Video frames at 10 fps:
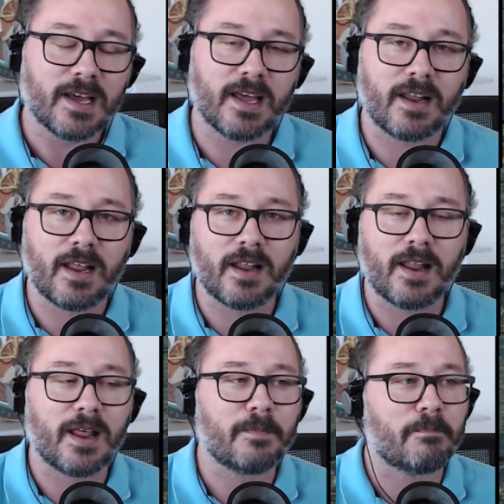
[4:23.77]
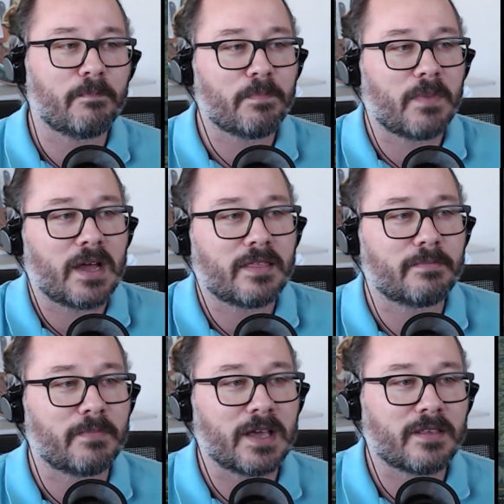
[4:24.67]
And my
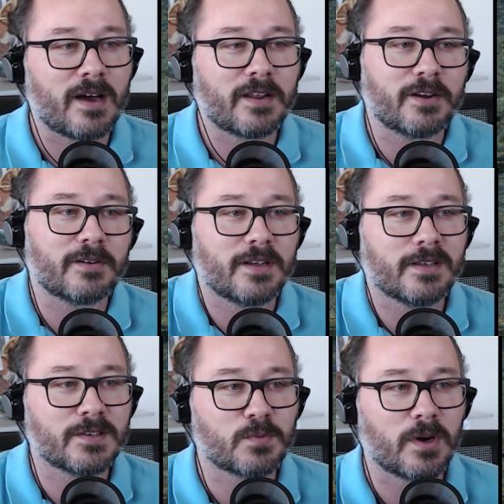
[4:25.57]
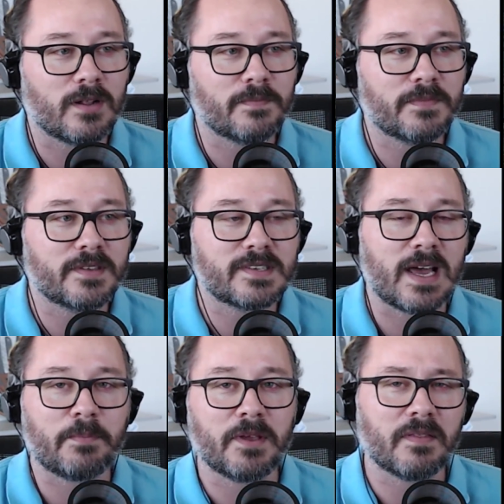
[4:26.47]
thought here is, well, does
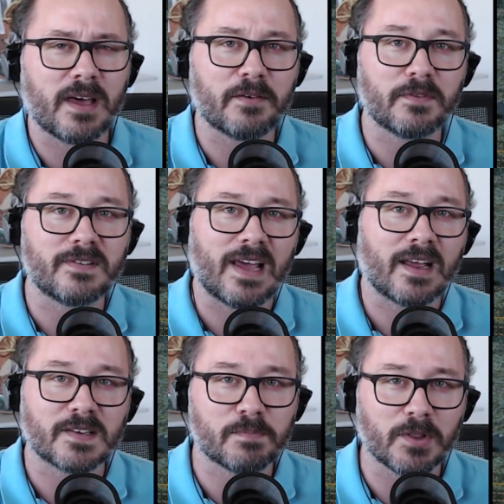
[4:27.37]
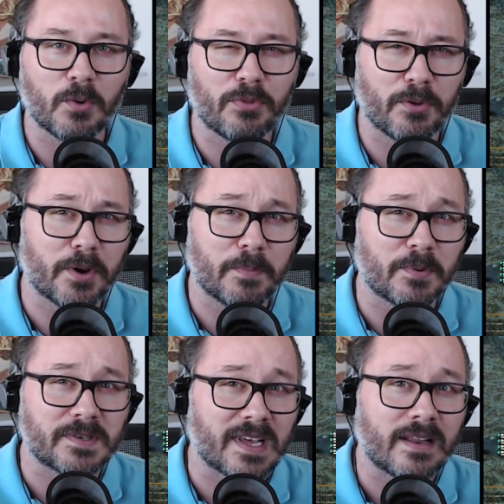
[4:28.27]
that mean that if the tank is below
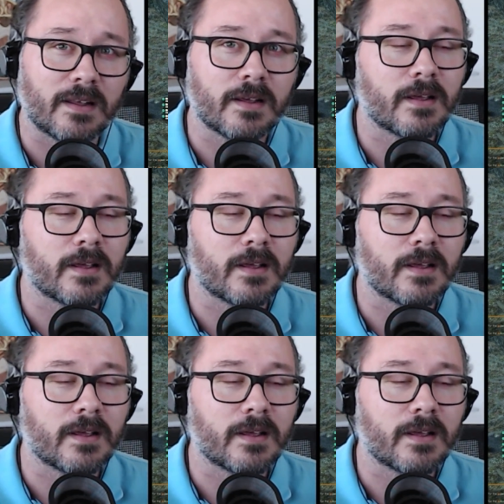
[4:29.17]
30%,